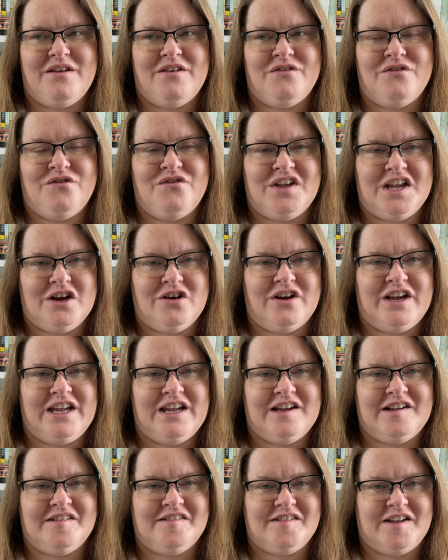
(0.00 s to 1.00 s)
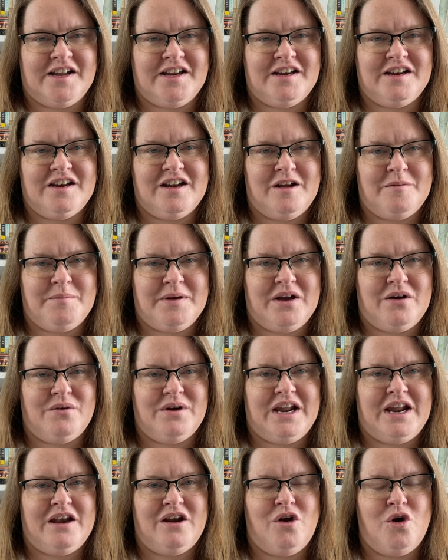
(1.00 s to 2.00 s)
very excited
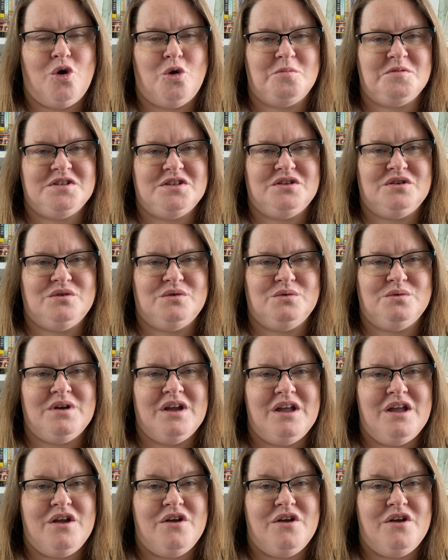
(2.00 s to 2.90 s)
about and hope to